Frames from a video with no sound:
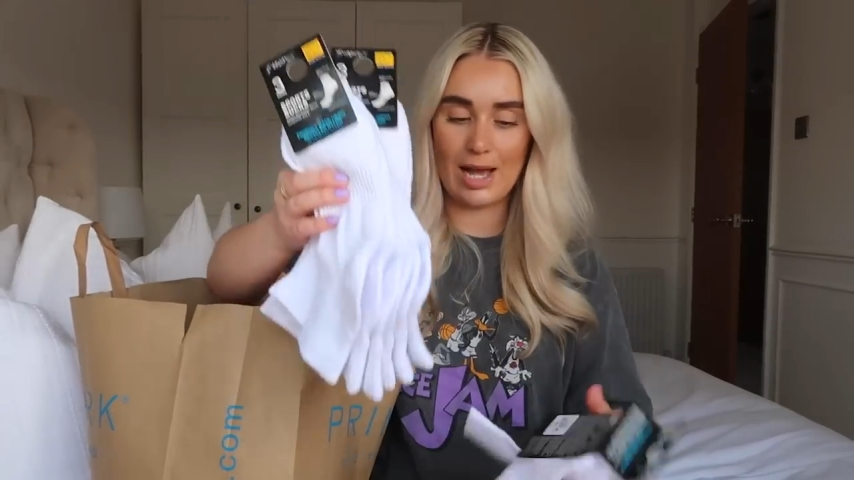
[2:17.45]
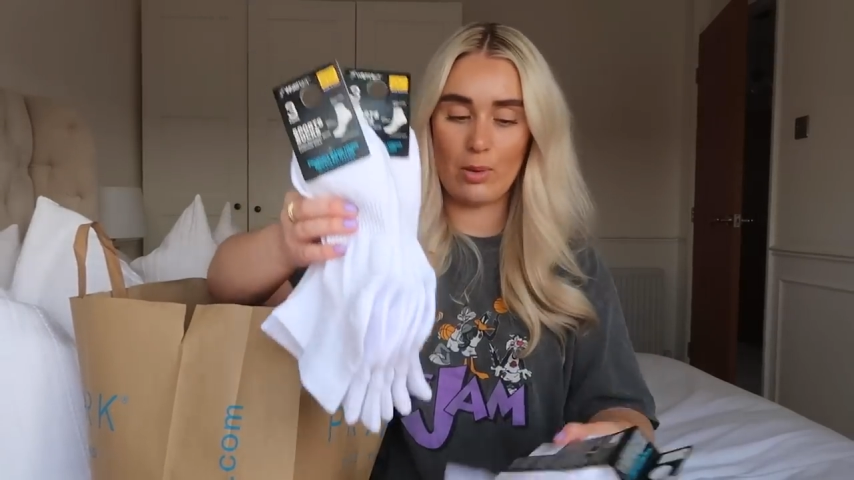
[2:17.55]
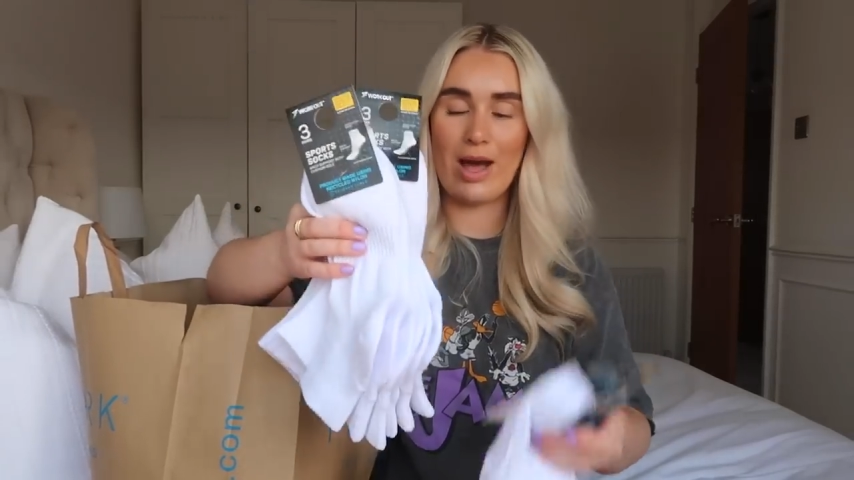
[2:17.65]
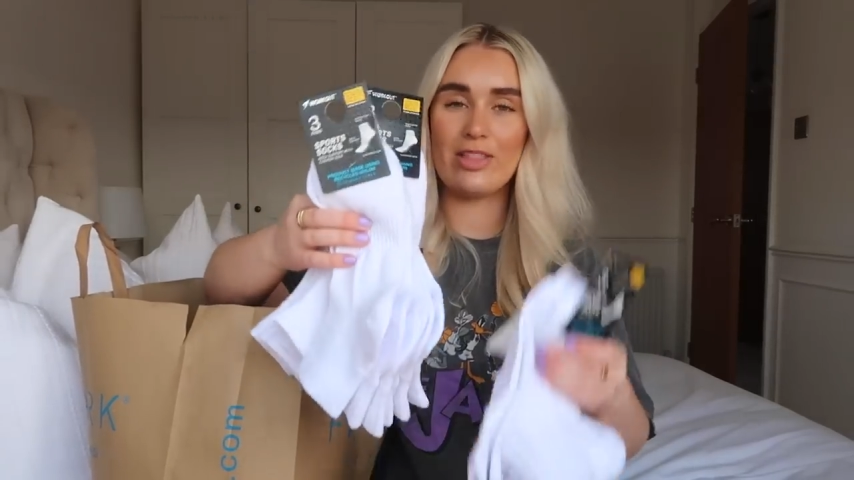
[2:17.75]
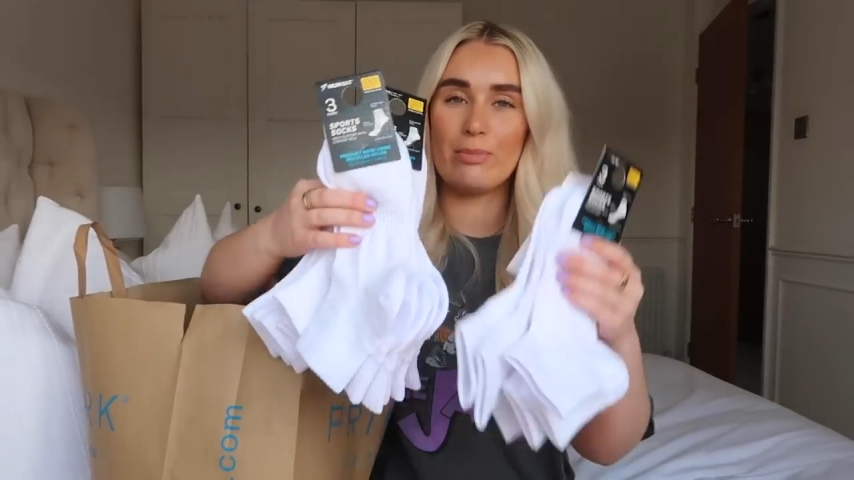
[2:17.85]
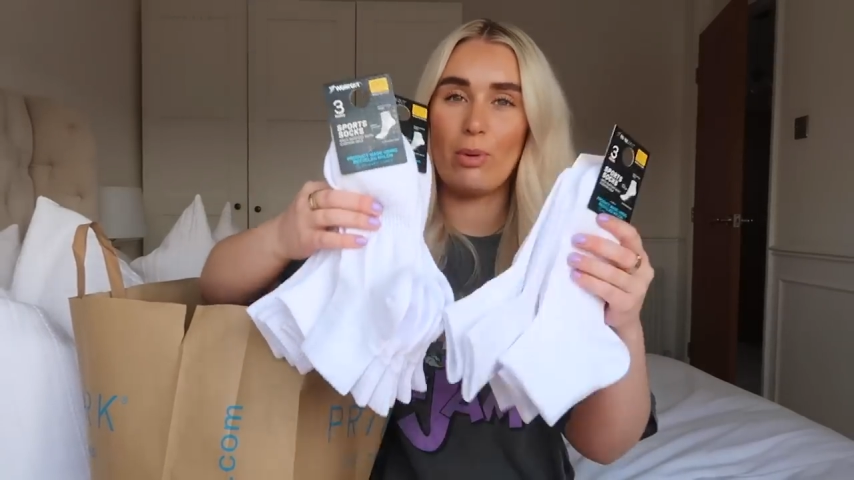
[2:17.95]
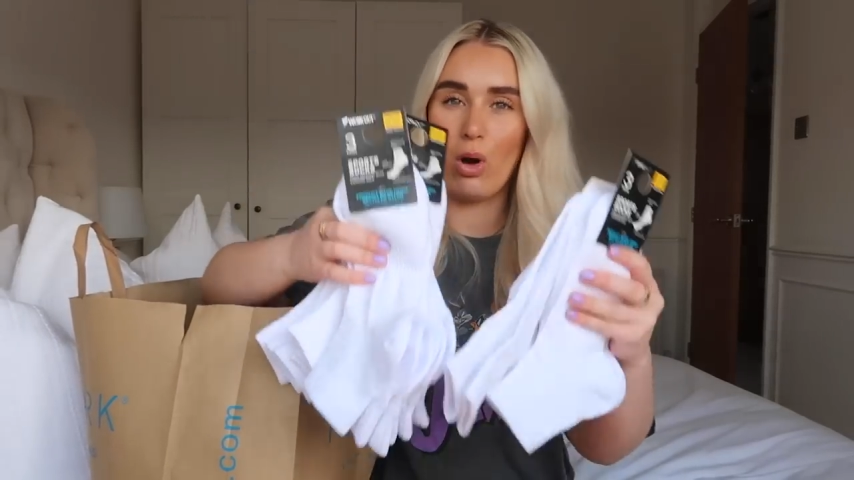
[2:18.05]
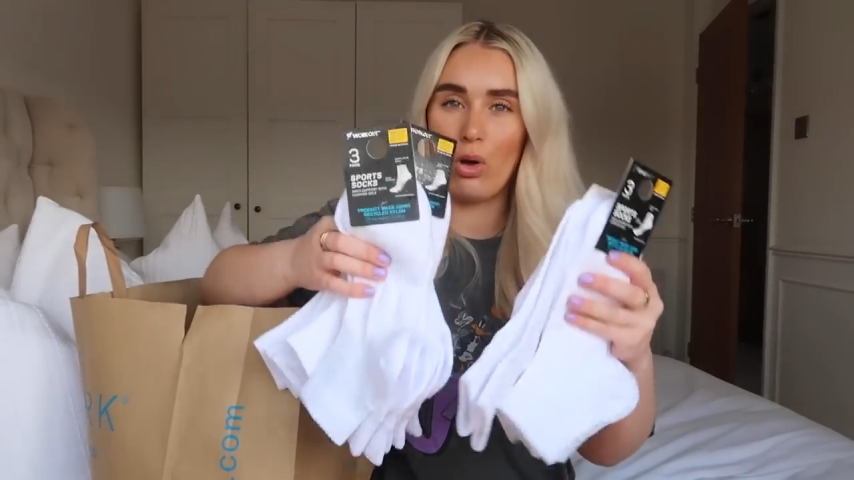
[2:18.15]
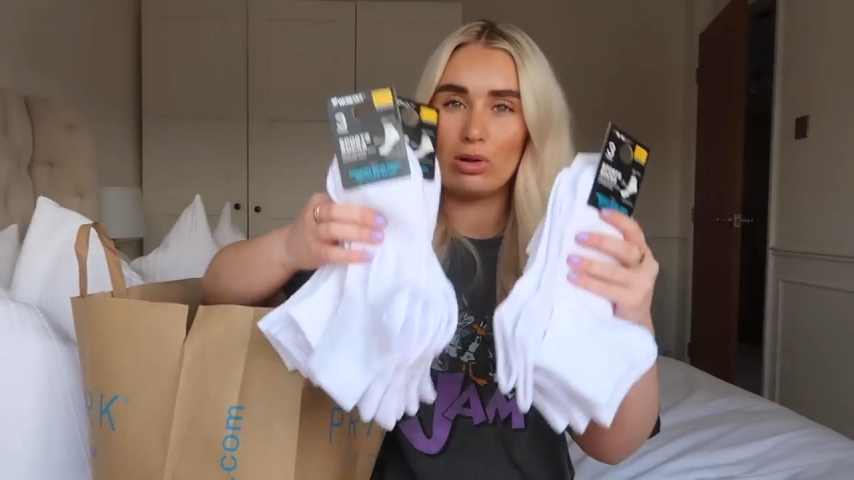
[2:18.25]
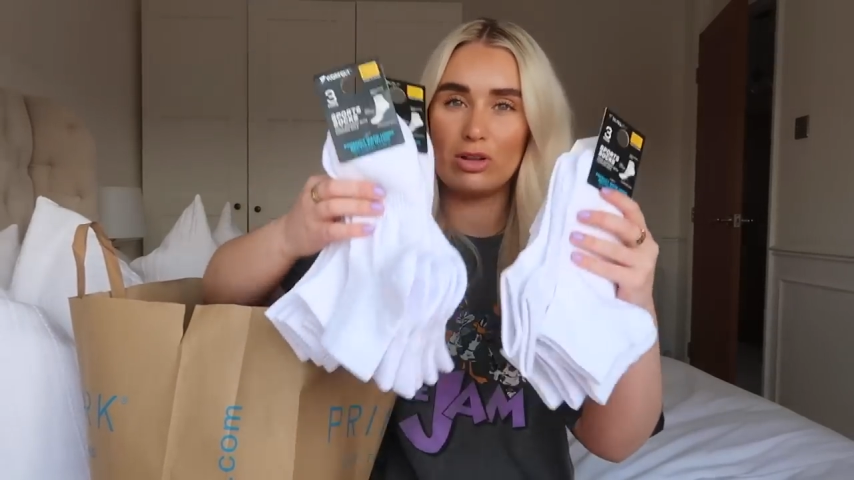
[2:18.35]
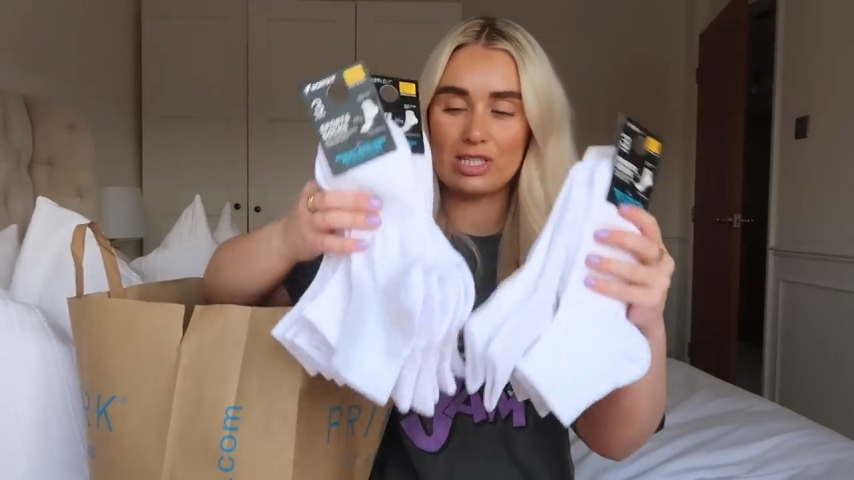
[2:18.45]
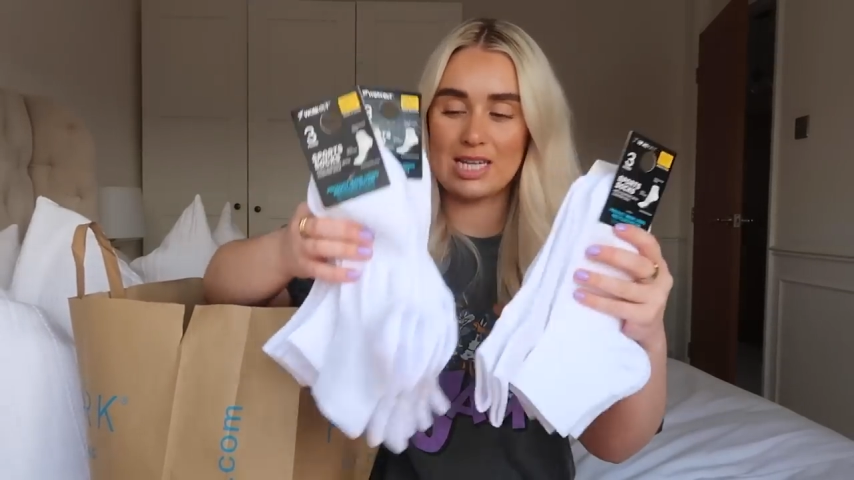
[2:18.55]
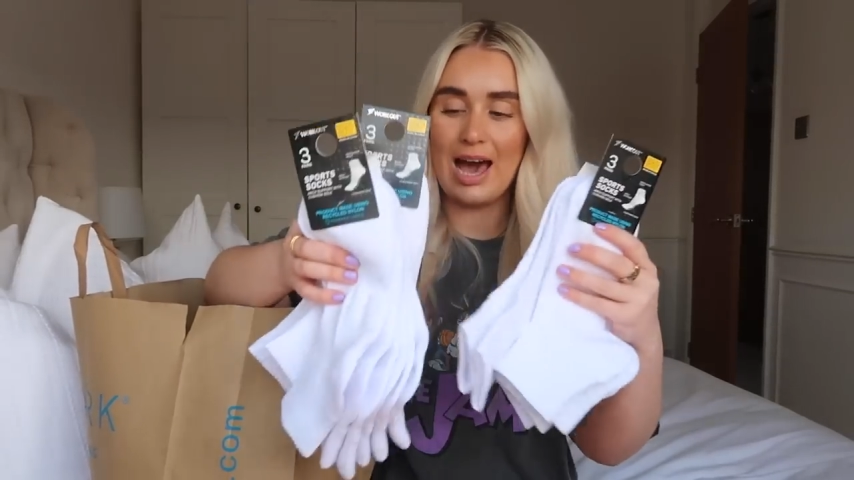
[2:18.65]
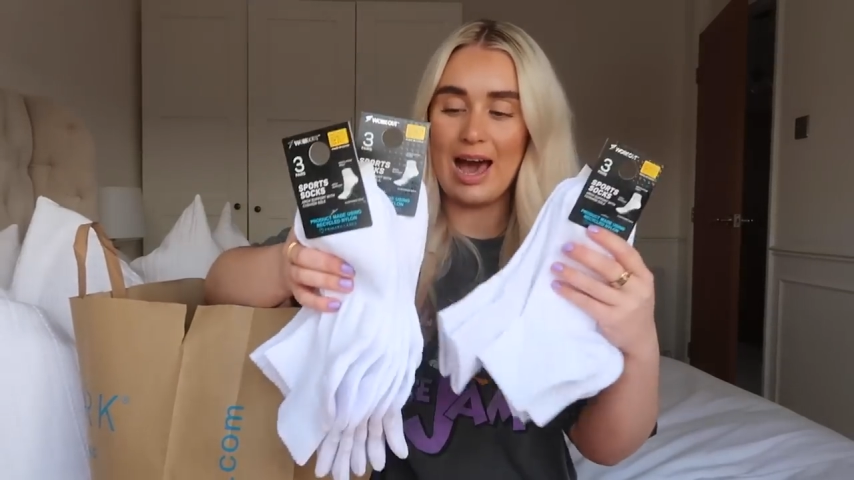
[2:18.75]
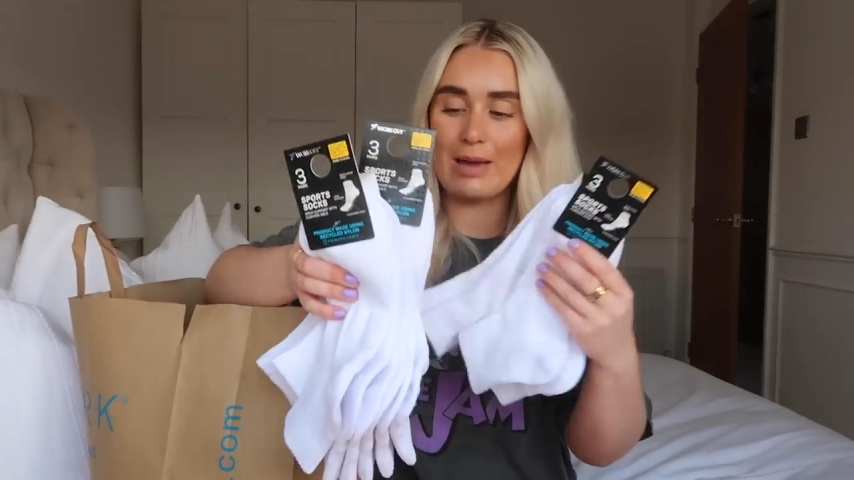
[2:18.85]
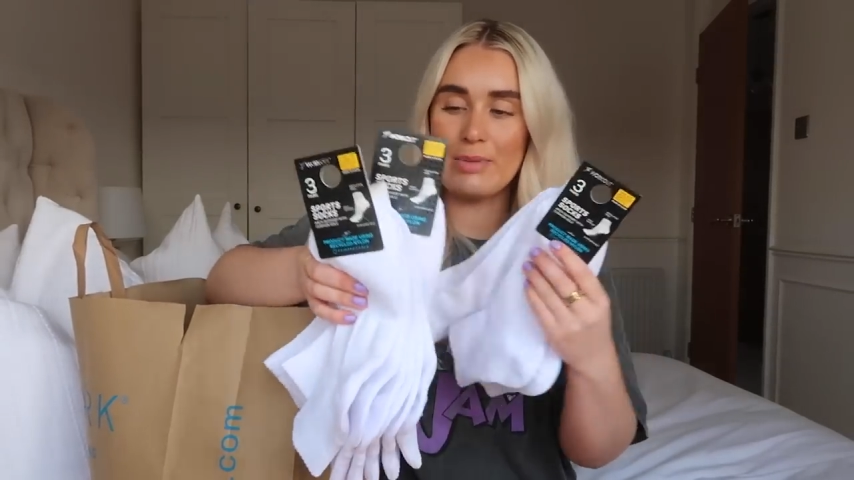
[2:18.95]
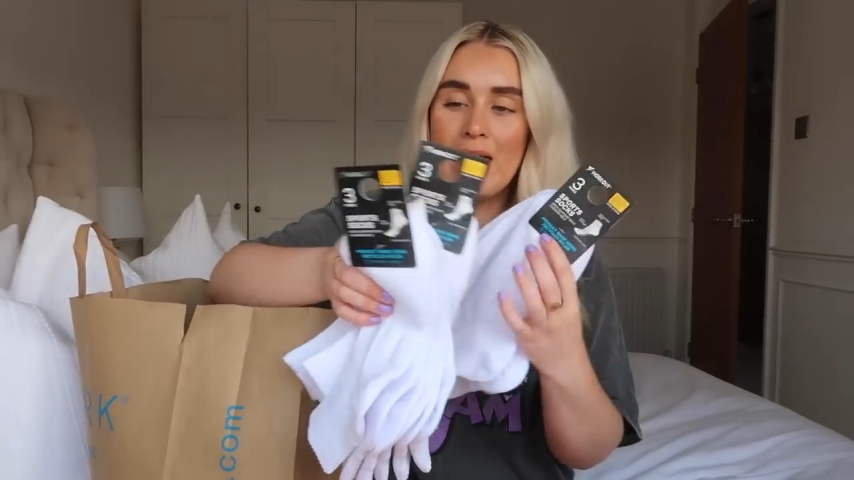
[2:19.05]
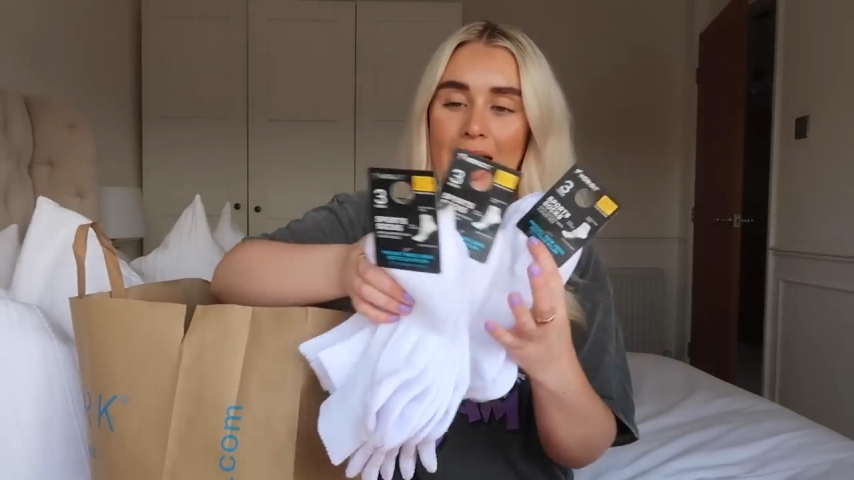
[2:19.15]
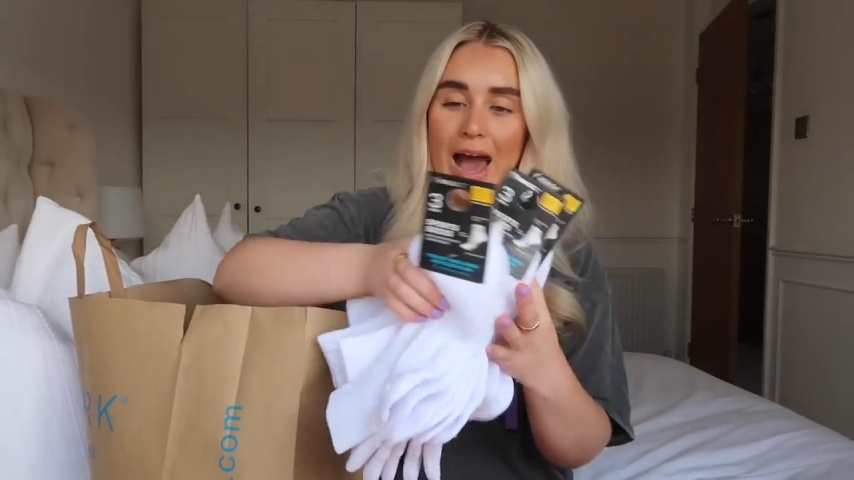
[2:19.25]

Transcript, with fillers: i wear them all the time